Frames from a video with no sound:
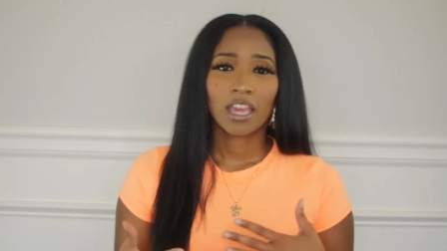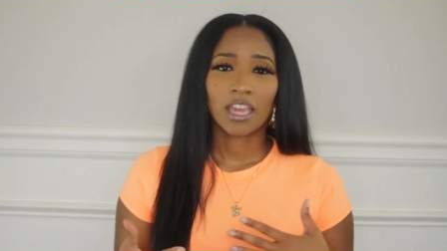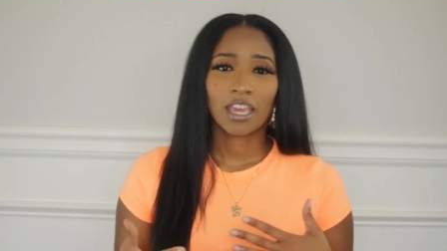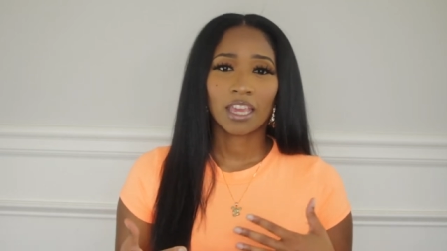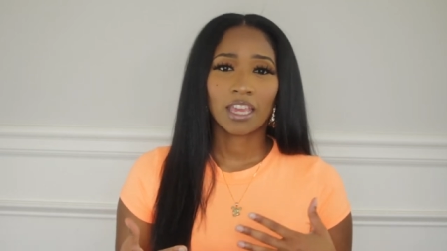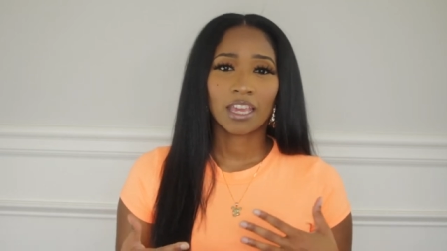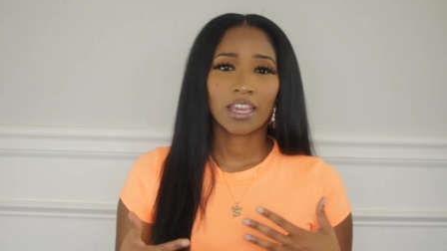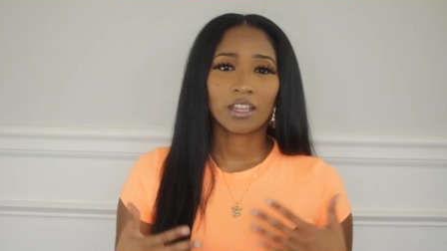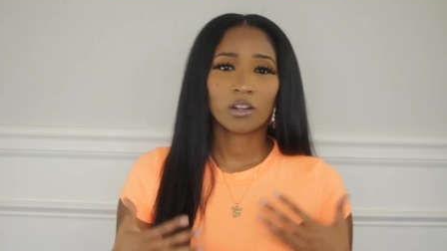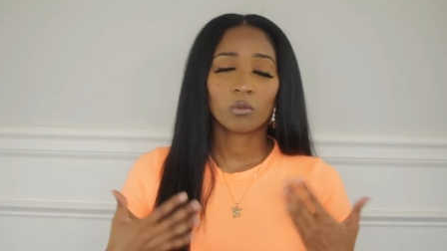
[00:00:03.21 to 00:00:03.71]

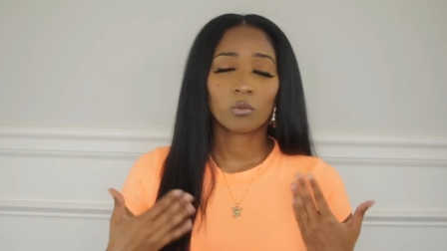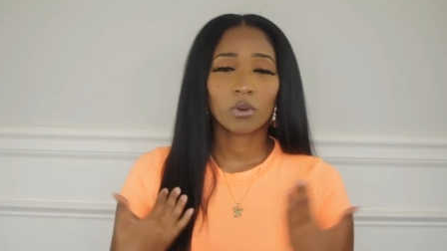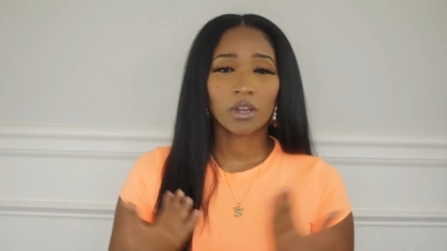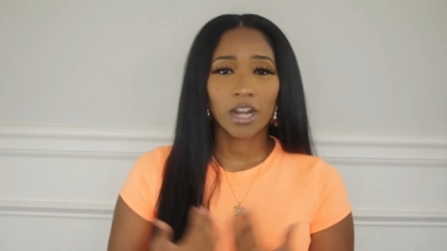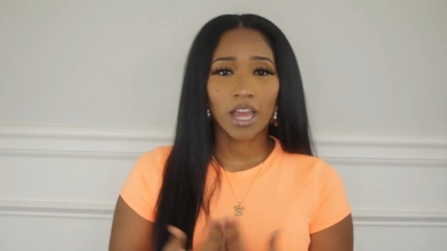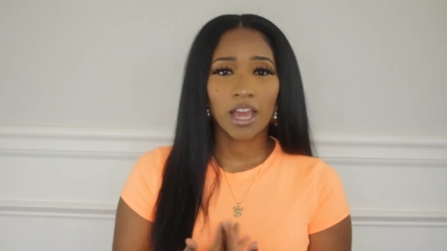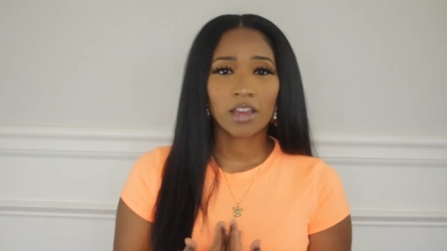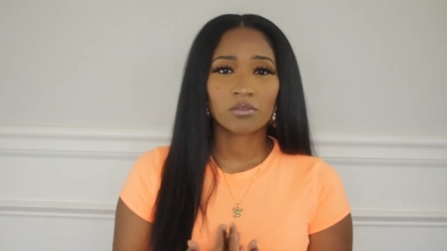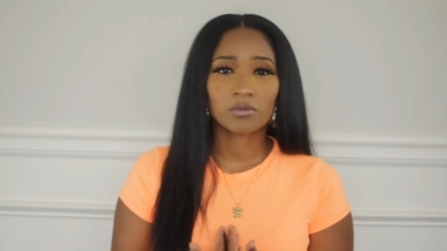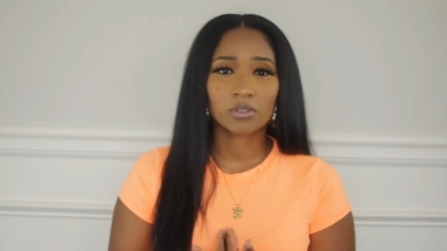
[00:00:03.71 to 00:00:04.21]
and
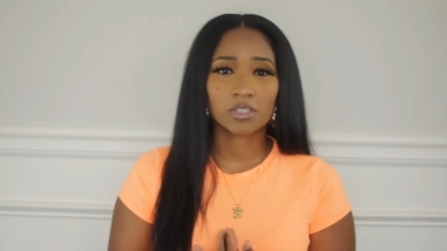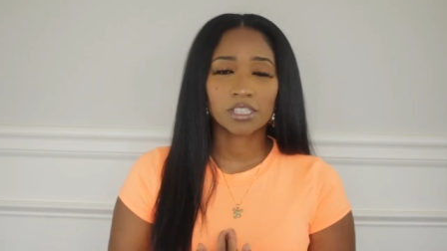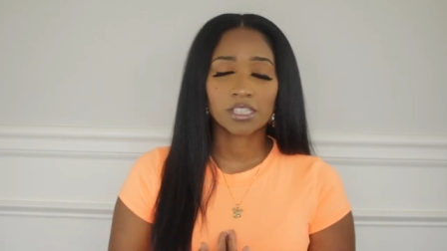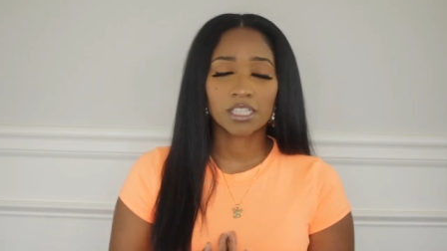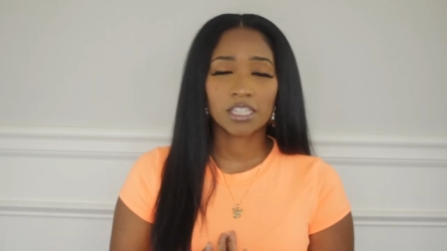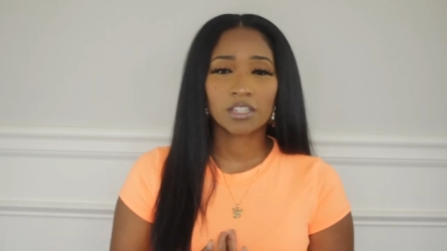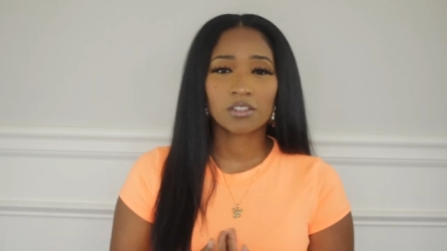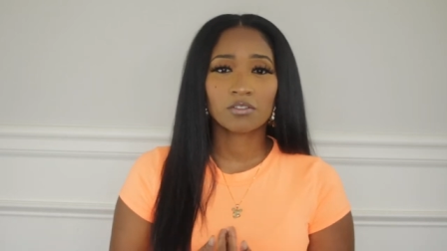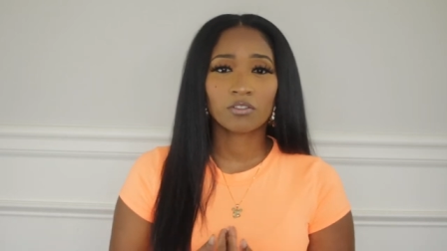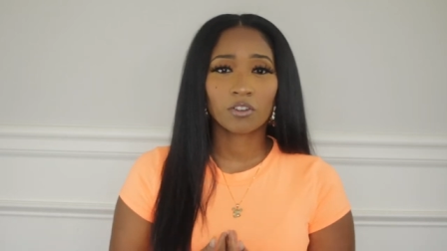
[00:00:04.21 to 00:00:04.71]
what I've
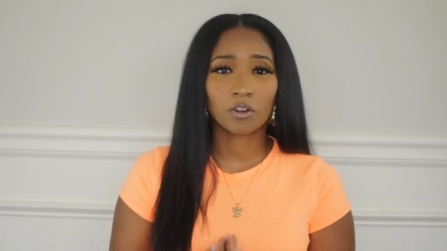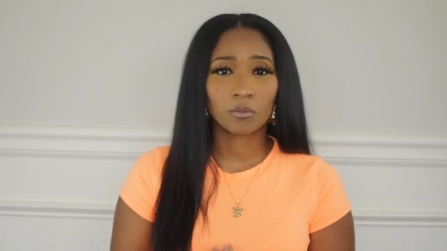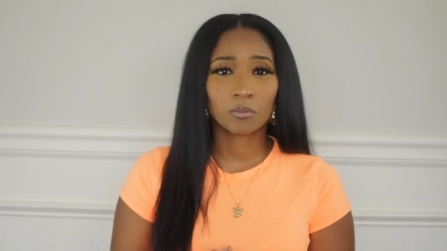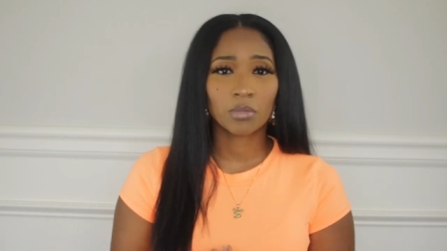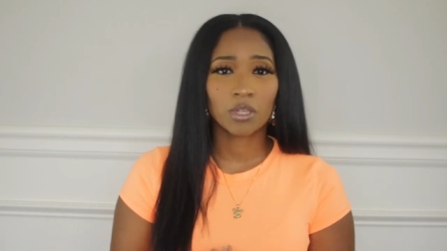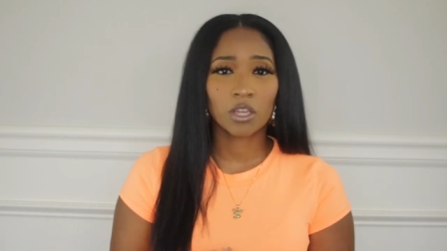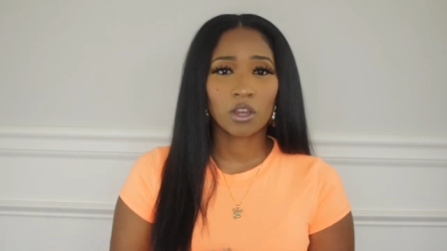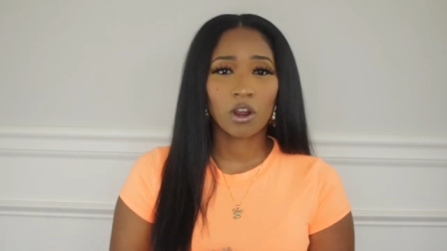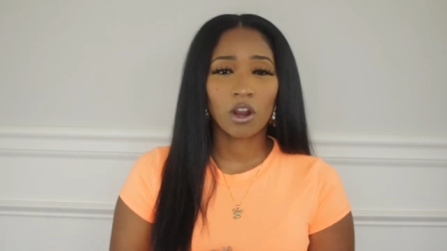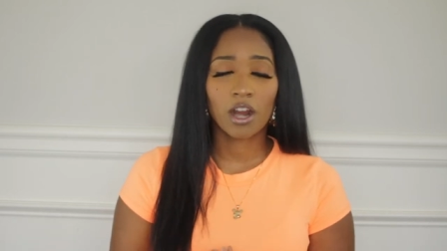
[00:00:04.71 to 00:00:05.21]
received
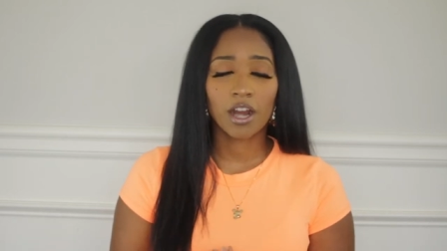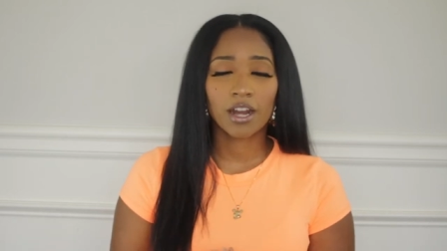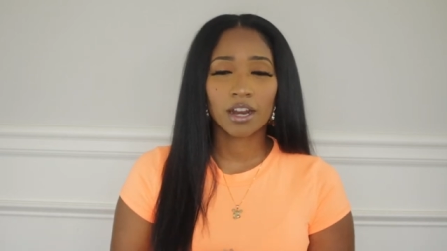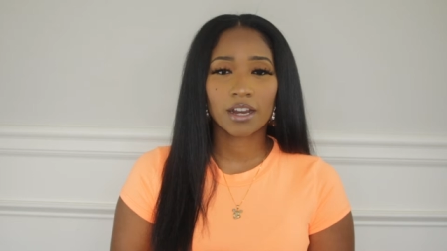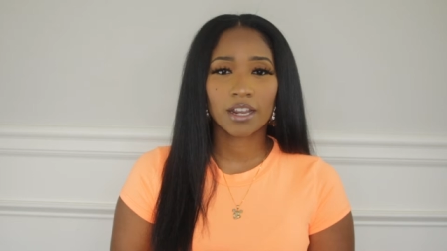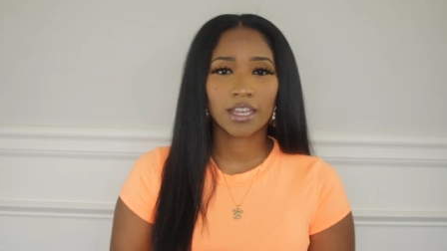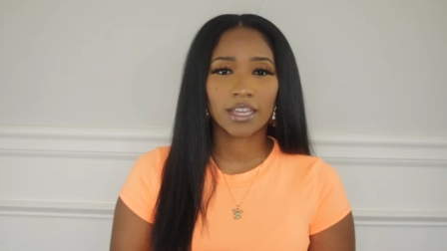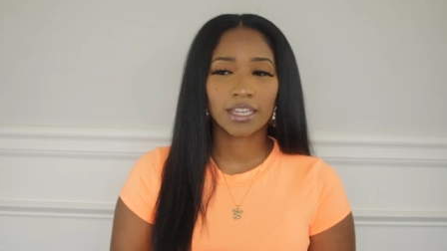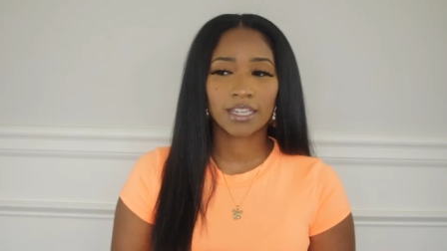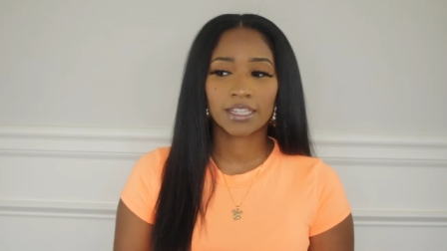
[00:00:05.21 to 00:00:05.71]
from PR,
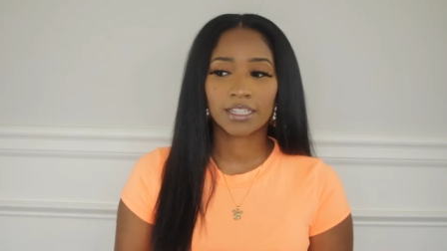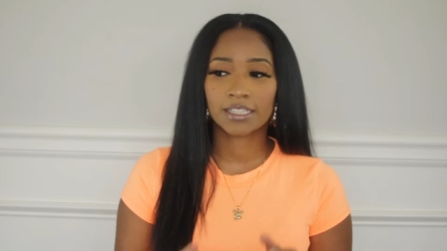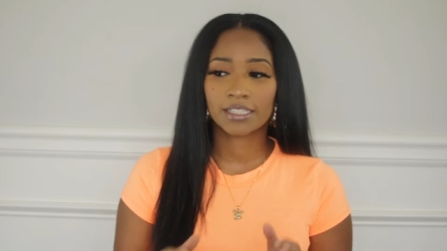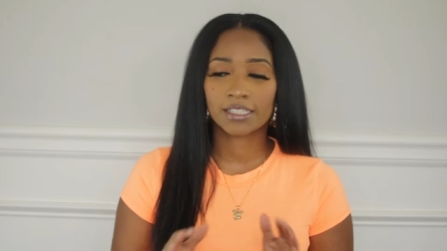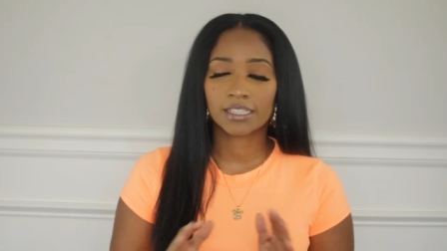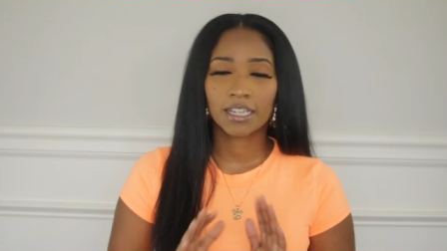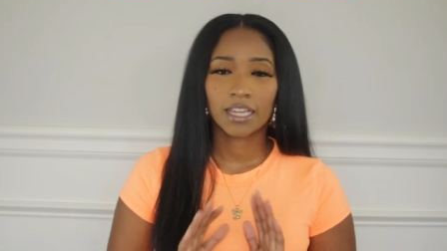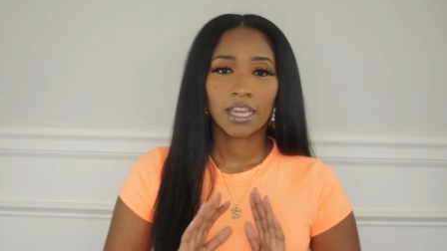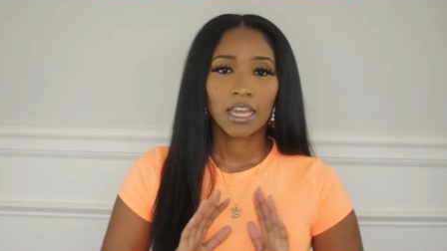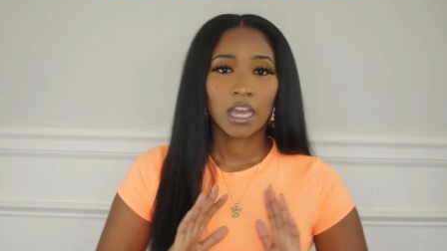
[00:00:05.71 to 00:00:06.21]

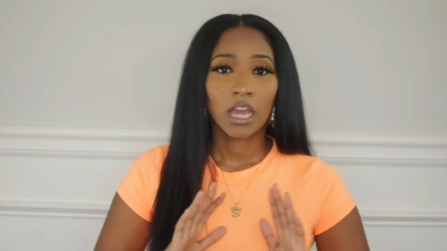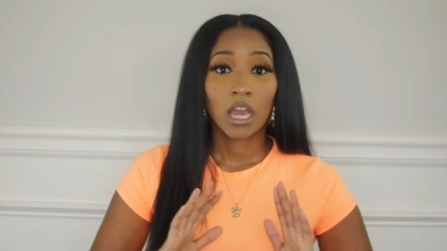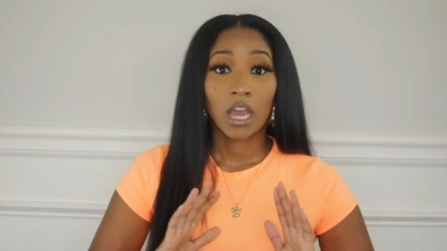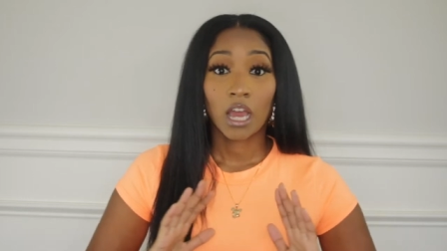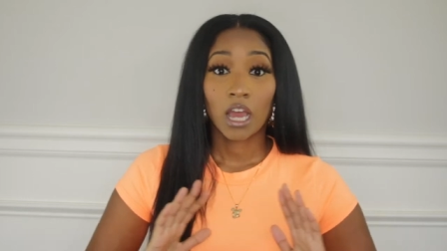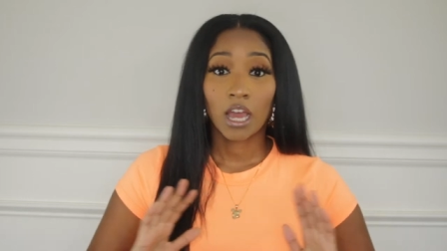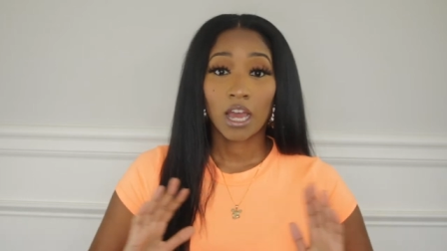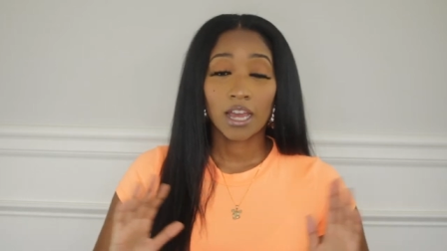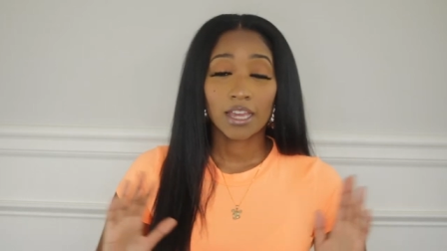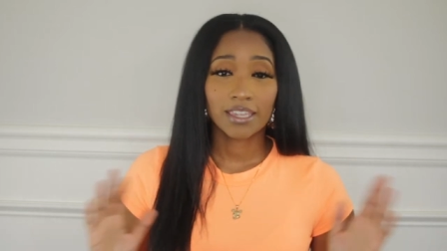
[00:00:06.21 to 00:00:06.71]
and
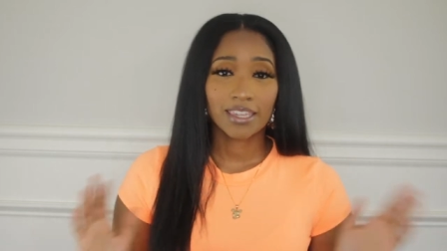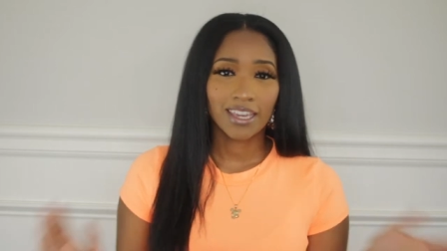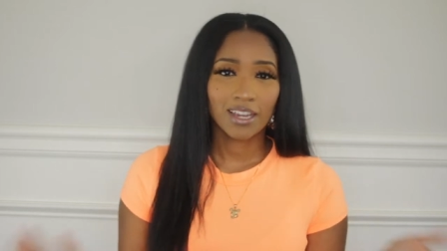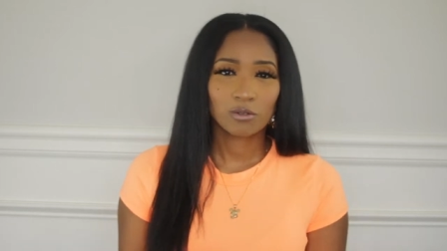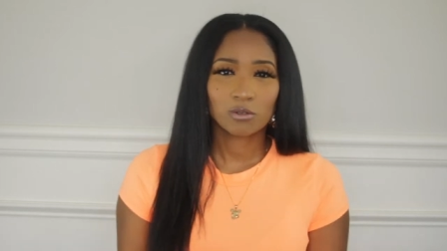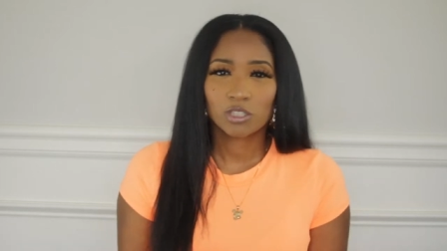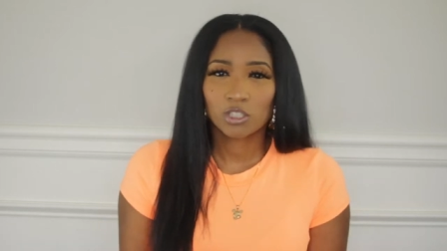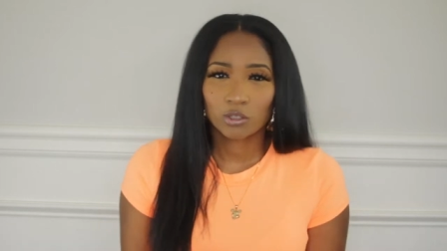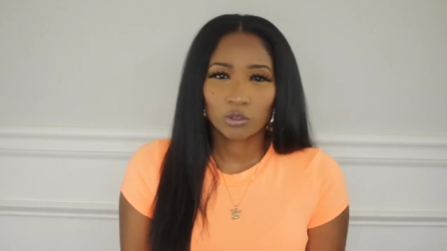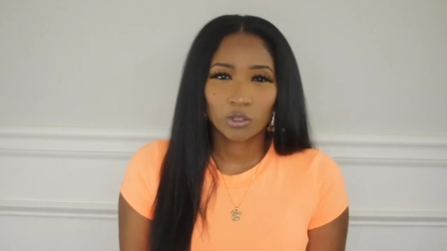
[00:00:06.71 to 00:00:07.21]
yeah,
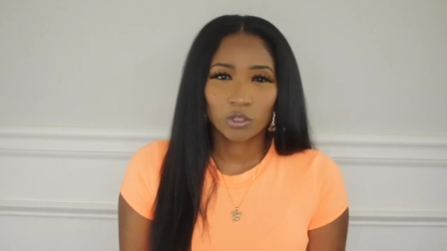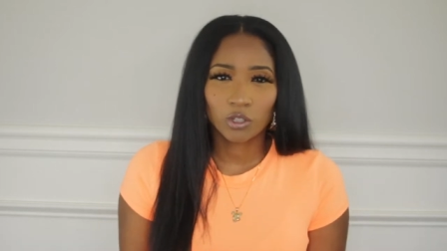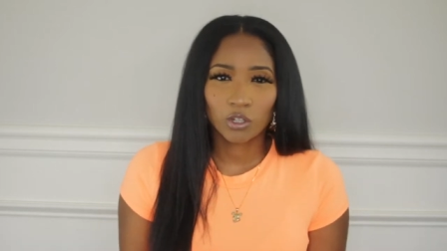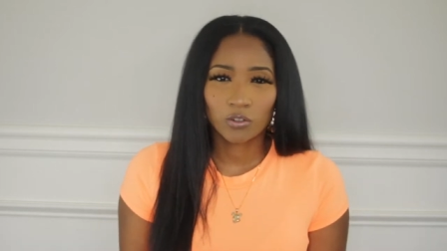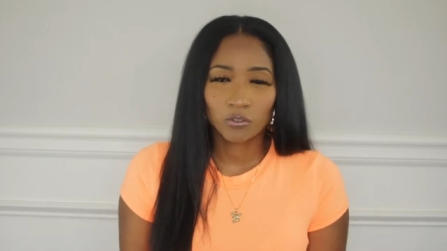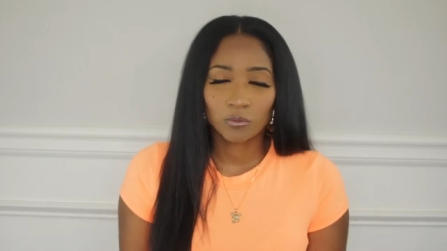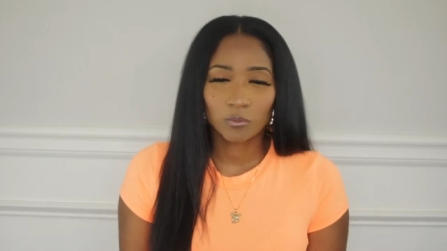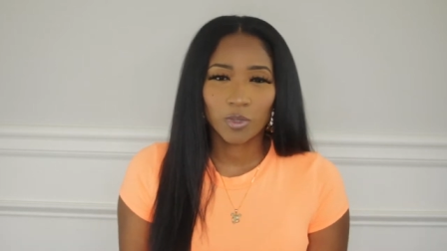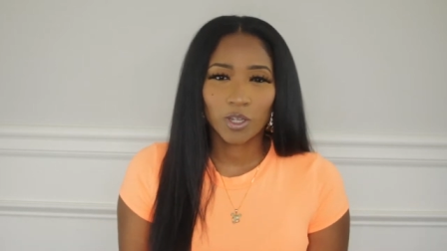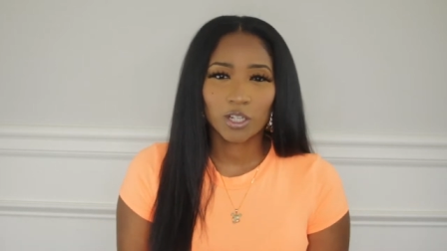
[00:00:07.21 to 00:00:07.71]
we're just going to
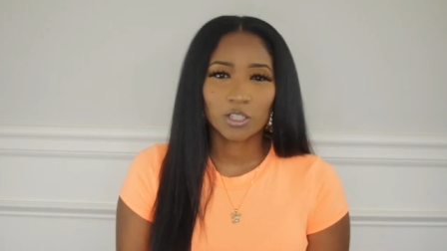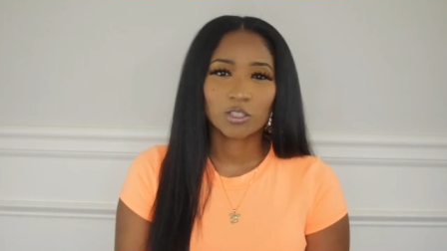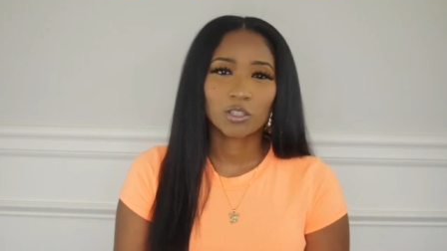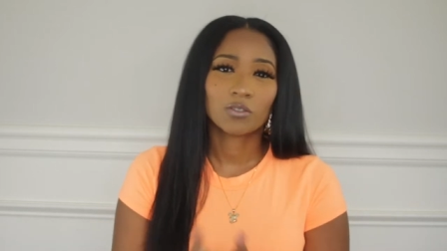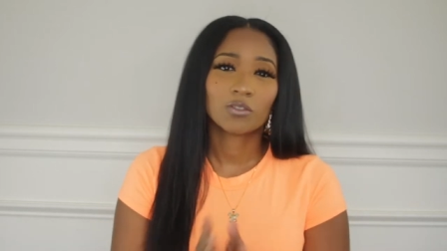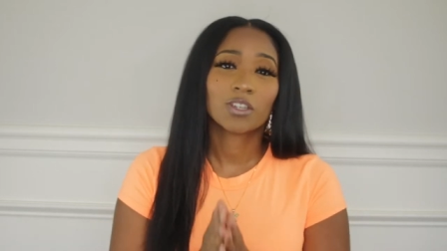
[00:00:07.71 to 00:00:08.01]
go from there.